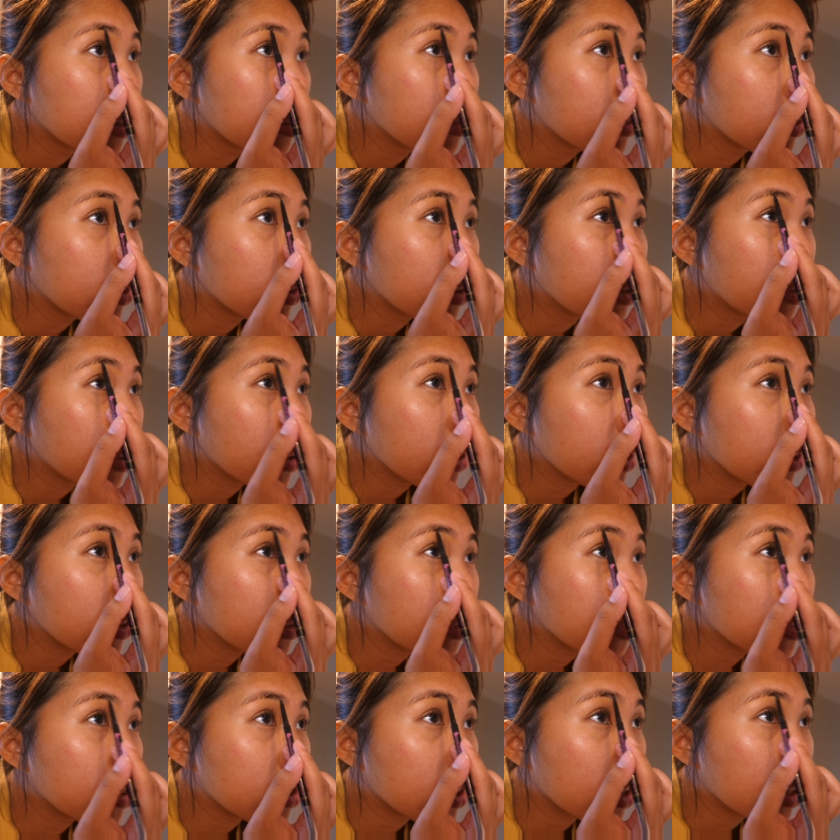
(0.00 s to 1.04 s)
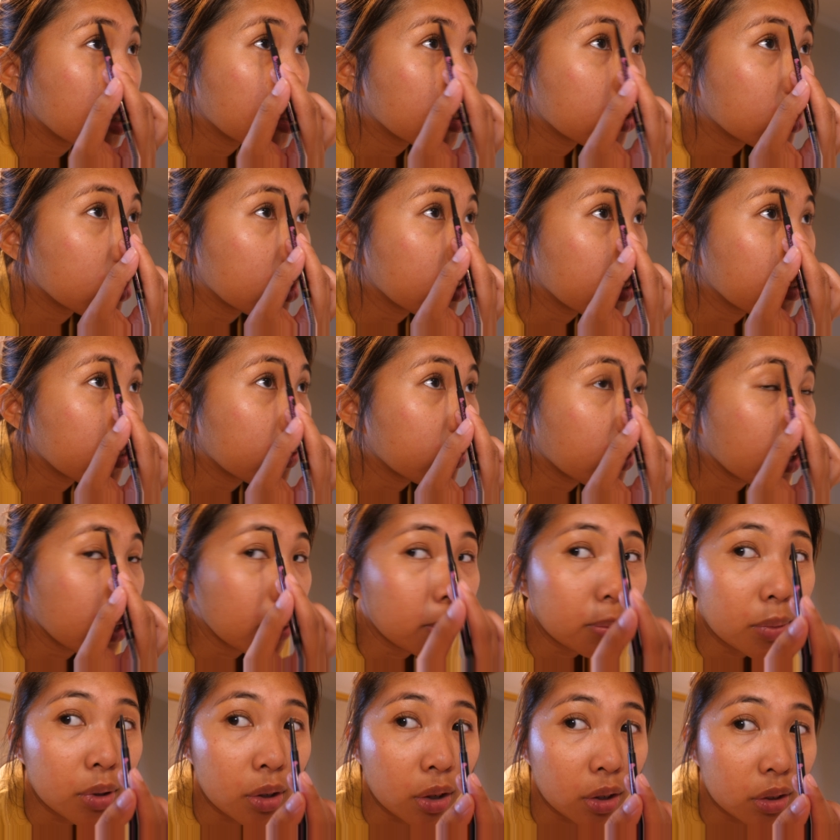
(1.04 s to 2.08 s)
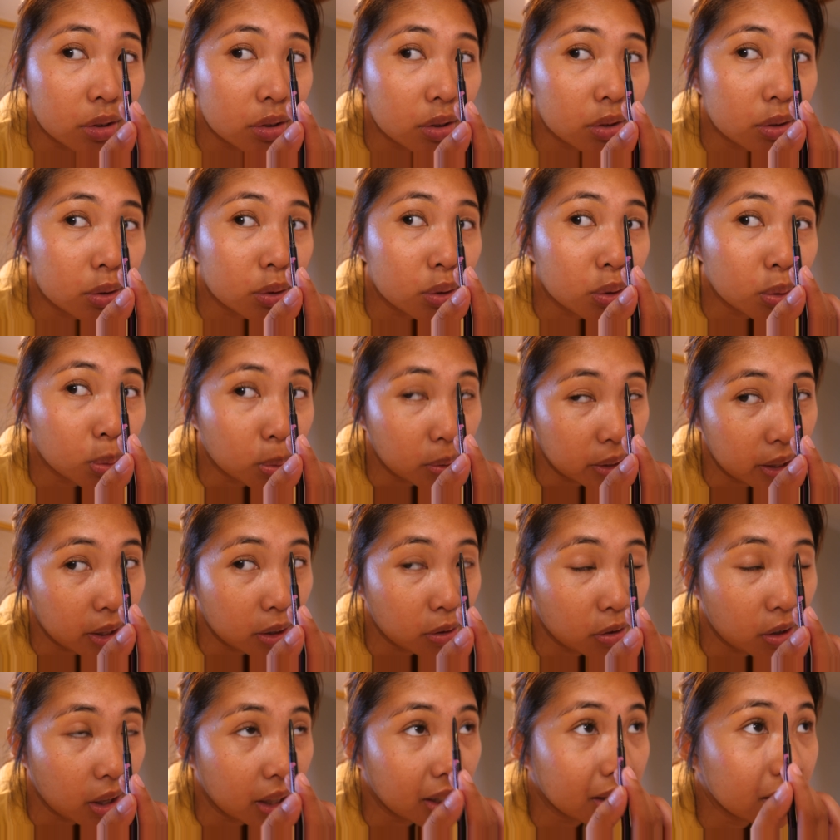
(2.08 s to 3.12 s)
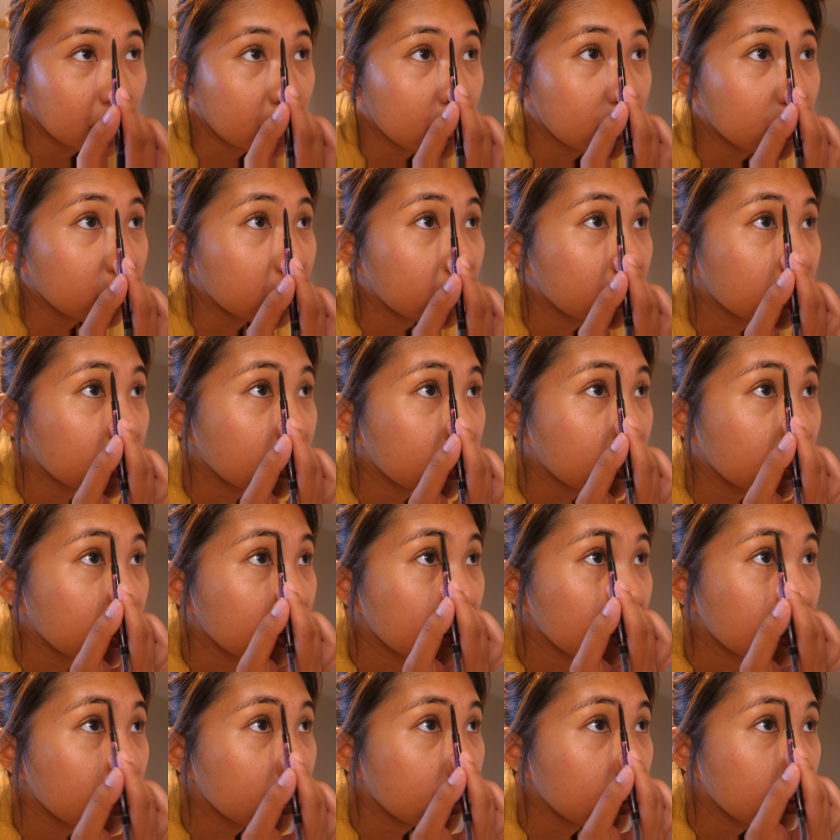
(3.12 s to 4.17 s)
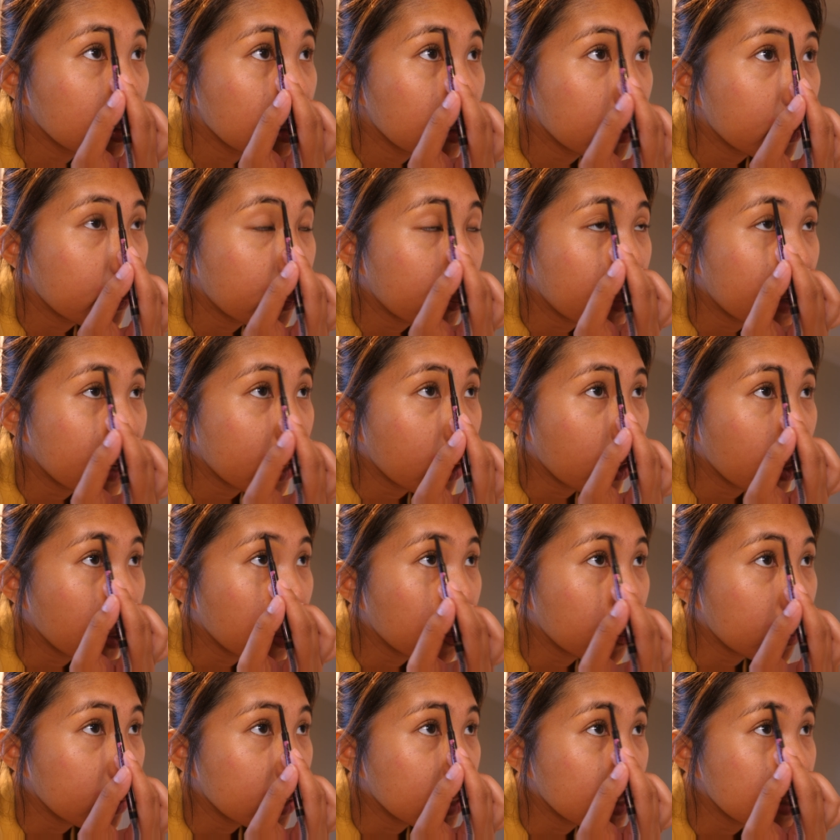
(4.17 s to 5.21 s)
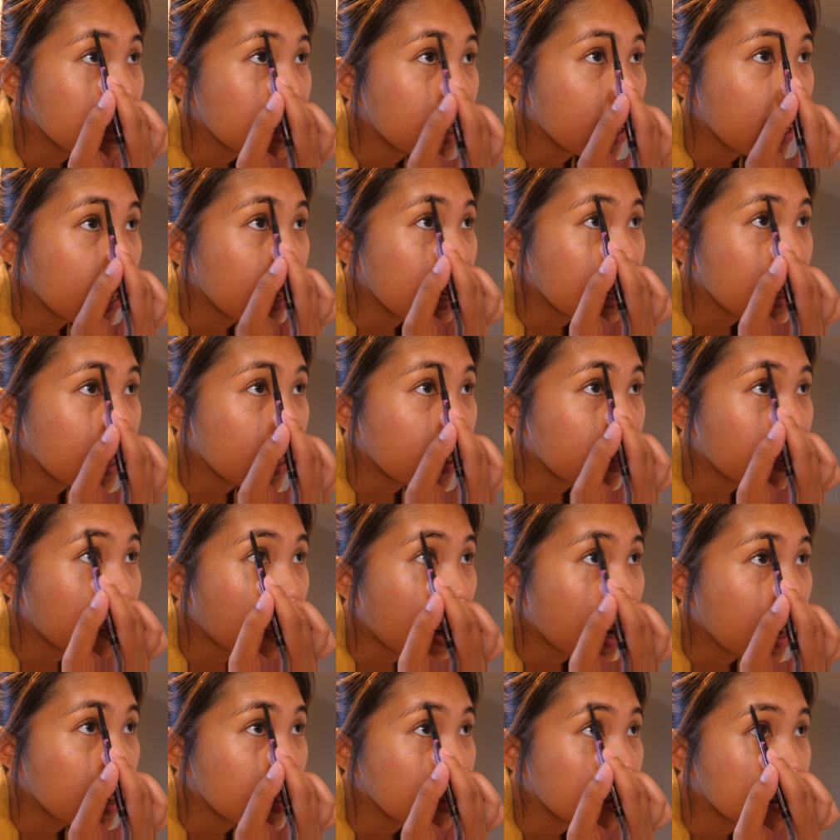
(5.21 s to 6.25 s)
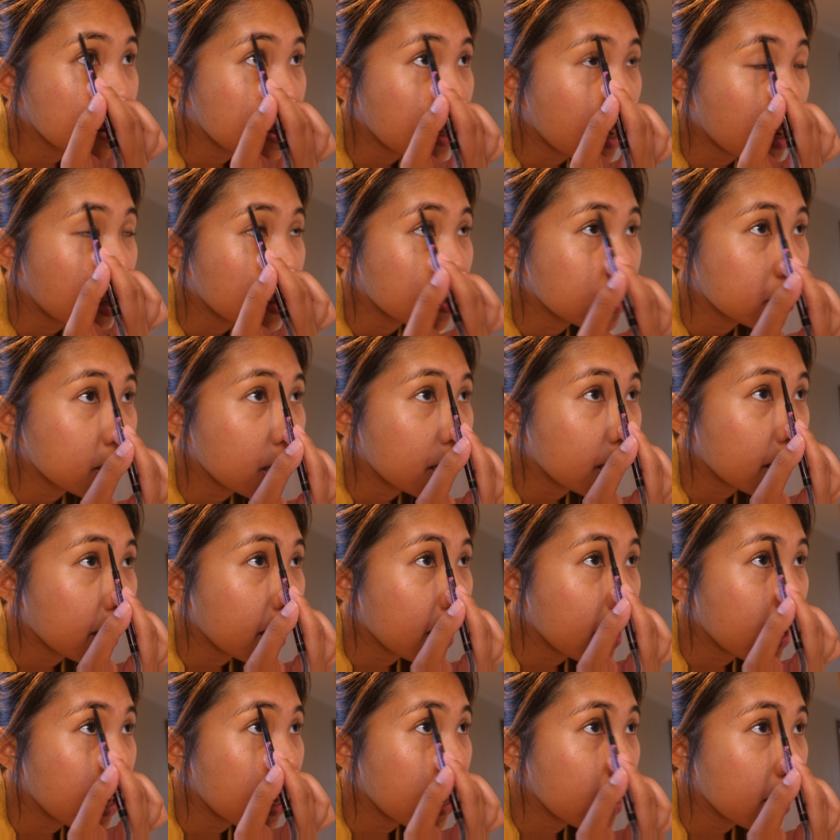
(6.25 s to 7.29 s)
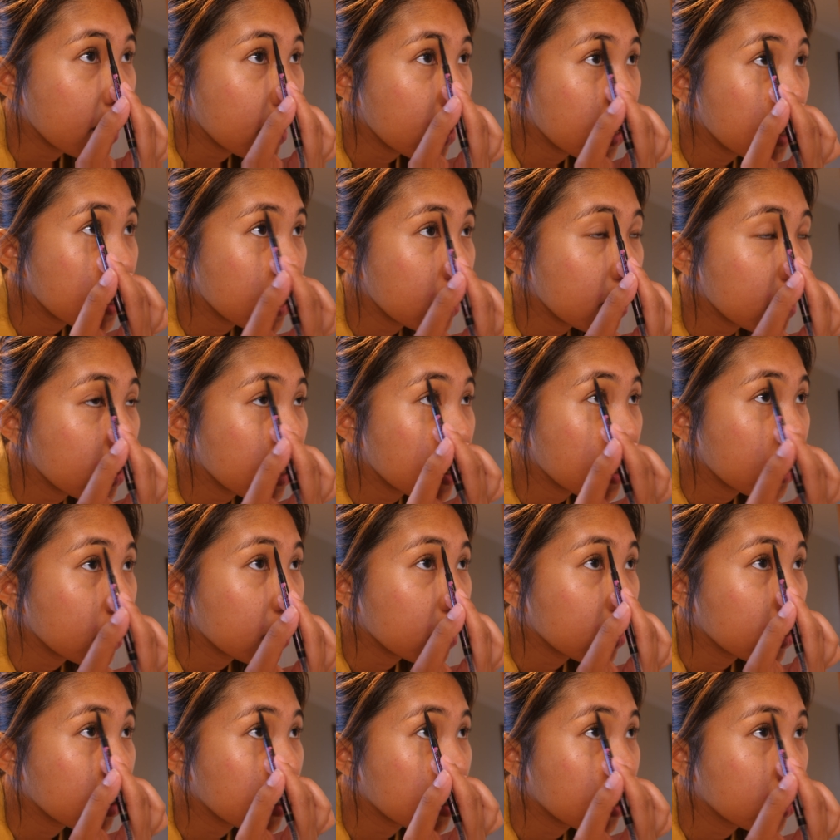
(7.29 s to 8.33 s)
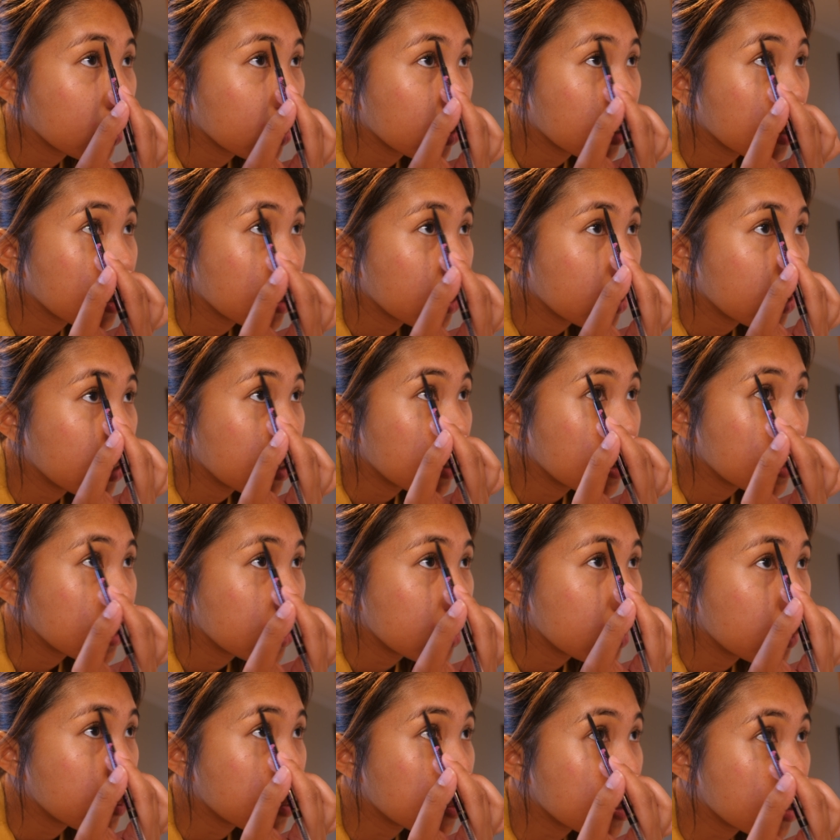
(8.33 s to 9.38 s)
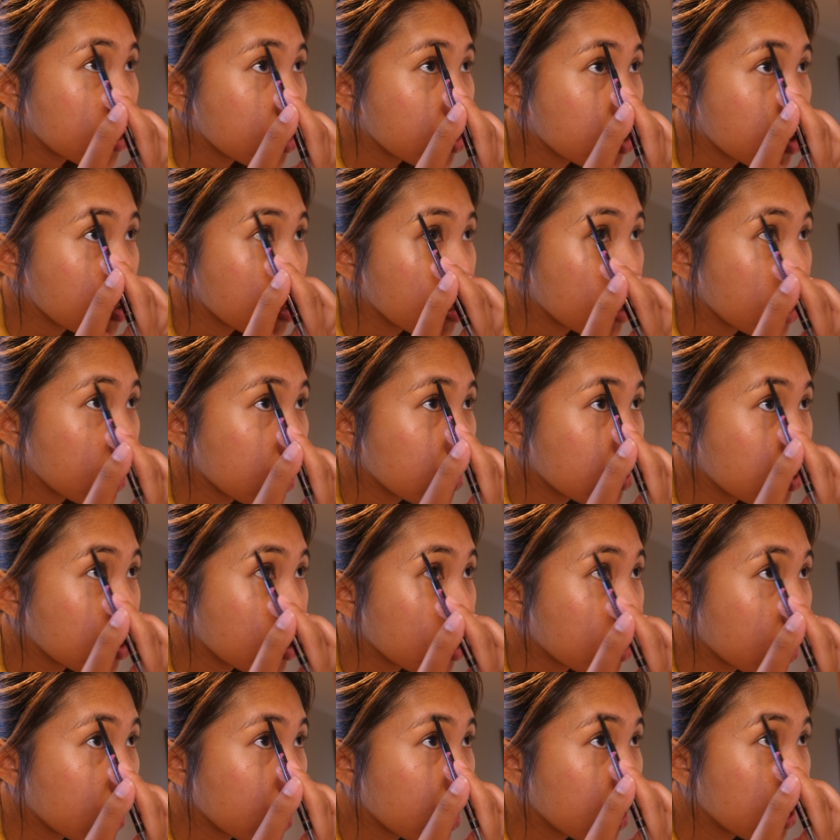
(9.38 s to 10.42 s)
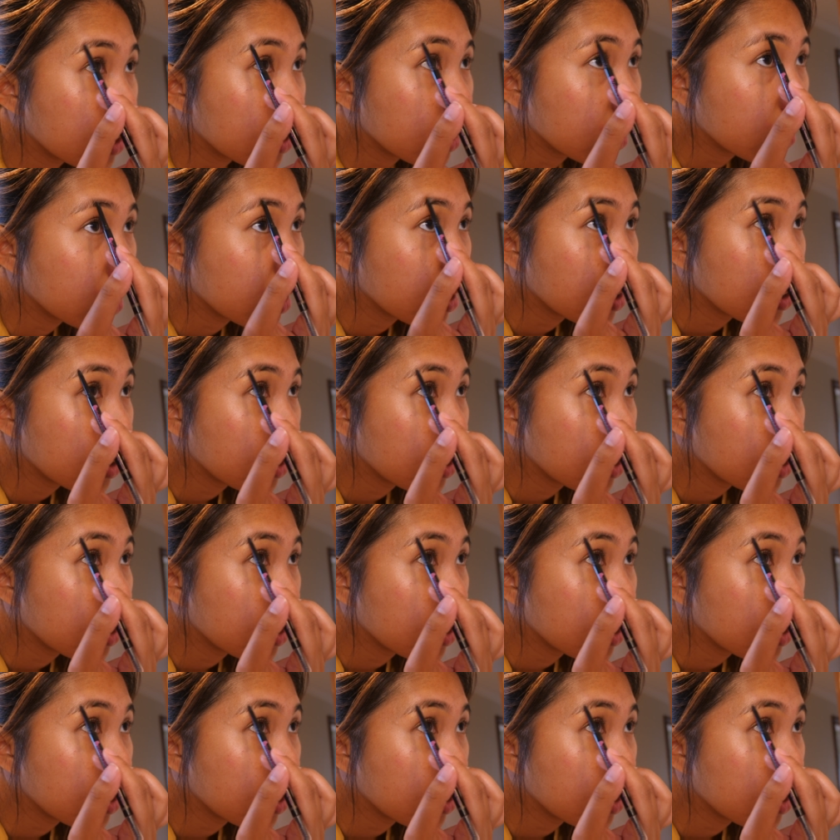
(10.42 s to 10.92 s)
So don't judge if I'm not doing it right, but open to any advice. I'll take any tips and tricks you can